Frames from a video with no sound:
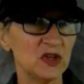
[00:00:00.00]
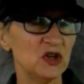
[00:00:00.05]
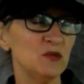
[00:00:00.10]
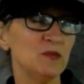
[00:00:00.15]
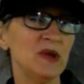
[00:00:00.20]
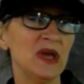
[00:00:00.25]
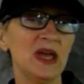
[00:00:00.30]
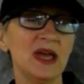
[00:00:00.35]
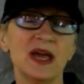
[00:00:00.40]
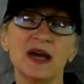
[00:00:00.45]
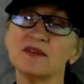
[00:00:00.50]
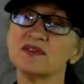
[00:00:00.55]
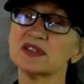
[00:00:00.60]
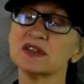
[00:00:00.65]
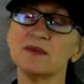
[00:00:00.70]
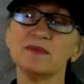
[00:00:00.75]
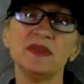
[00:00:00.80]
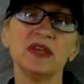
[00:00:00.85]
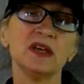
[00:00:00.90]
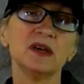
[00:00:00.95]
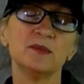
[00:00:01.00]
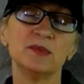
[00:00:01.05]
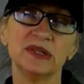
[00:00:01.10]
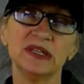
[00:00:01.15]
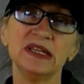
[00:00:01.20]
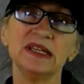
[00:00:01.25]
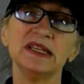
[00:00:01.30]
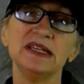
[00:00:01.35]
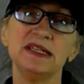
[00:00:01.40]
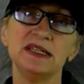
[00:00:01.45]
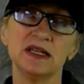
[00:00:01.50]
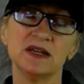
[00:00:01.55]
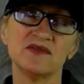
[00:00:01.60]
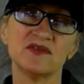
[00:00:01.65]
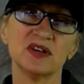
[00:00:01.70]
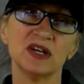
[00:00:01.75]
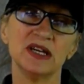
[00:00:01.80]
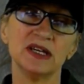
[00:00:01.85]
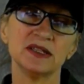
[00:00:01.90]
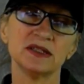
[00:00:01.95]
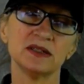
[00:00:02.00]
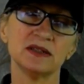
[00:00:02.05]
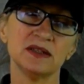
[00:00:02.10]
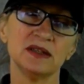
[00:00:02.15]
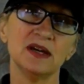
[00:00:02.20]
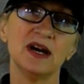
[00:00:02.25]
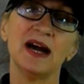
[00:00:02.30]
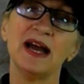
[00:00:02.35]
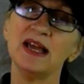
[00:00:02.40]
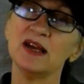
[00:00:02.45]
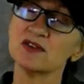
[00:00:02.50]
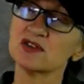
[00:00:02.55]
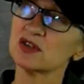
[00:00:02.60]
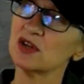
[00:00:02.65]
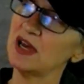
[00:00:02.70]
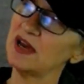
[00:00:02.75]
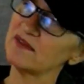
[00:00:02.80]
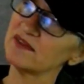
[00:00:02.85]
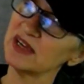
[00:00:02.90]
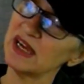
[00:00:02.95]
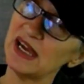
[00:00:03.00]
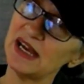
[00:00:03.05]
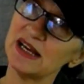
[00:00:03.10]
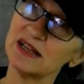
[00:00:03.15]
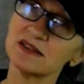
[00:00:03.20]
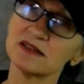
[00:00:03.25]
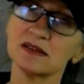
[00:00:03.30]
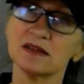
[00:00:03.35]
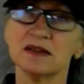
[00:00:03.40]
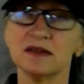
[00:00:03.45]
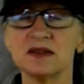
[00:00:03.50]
You may have something completely different. I also have cats,